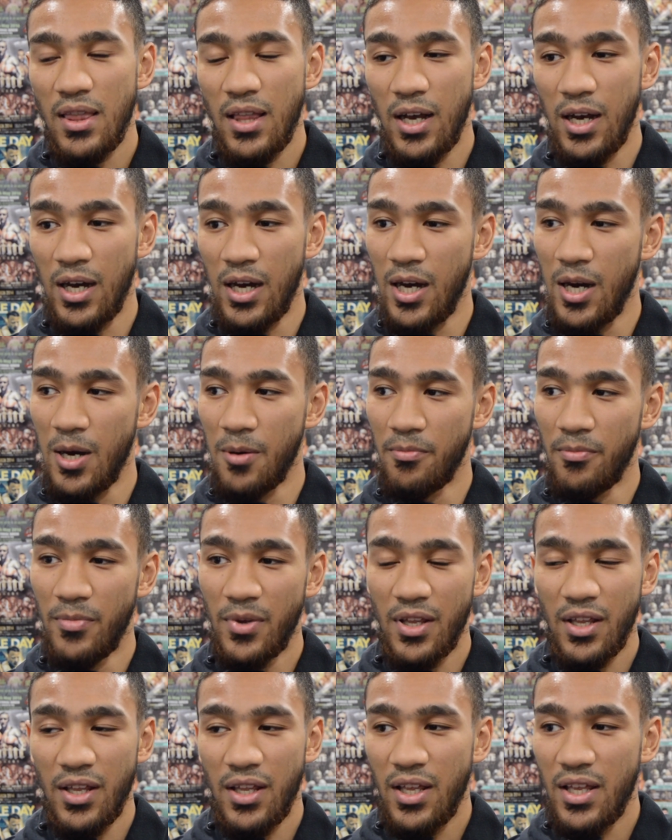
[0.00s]

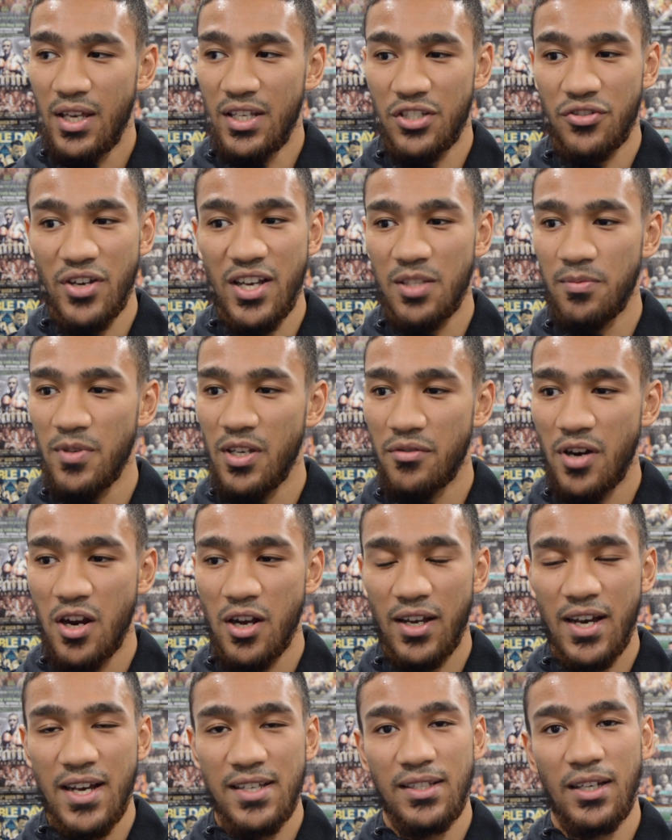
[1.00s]
Um, it's great to be
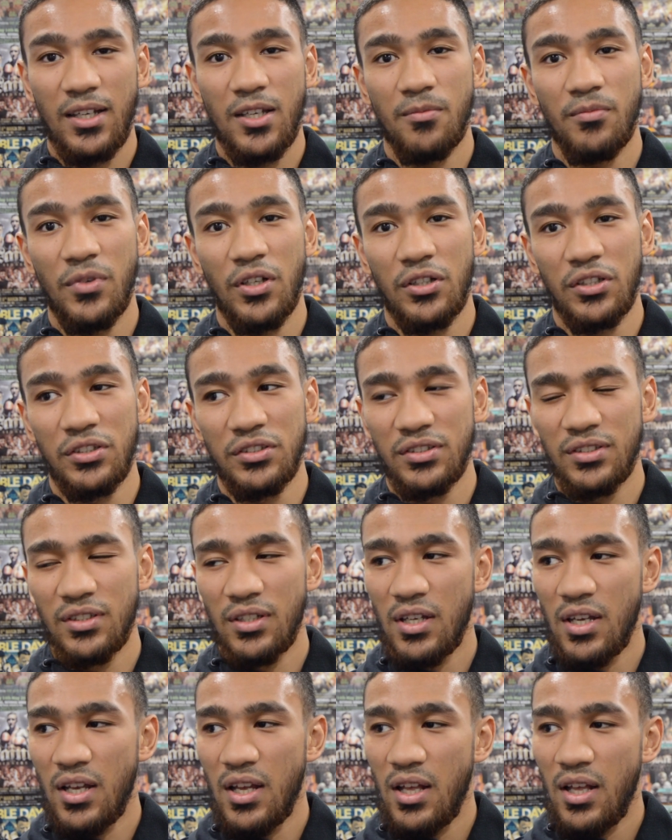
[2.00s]
around guys like him
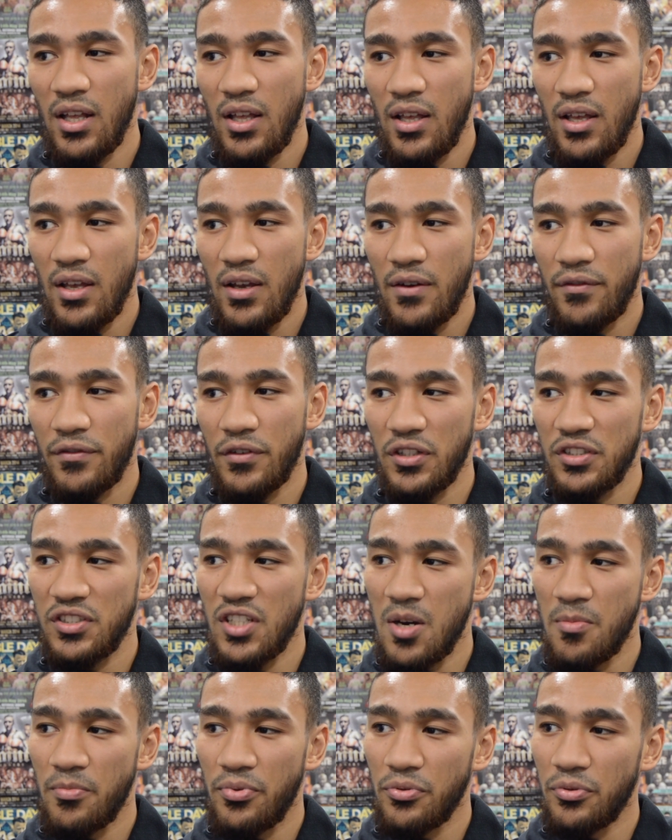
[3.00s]
because, for
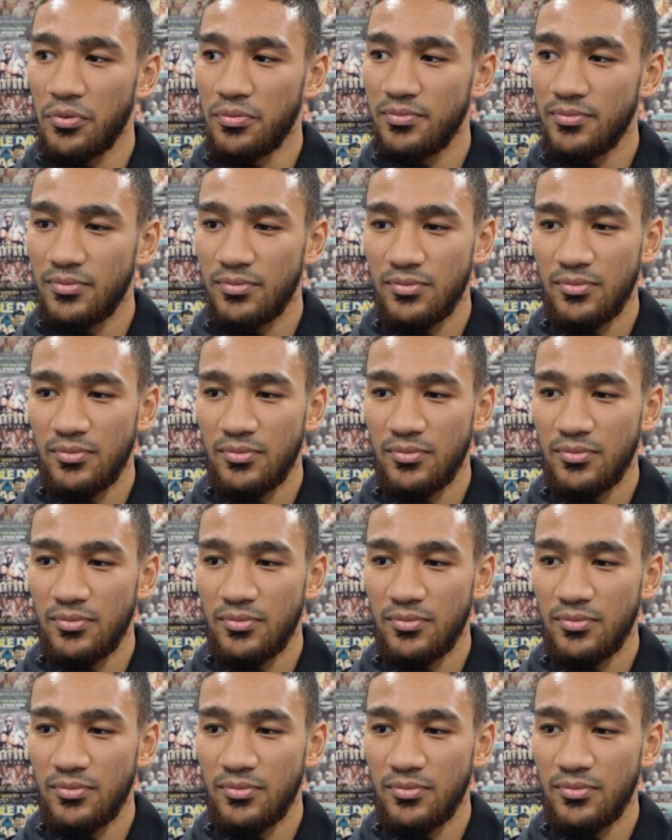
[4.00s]
example,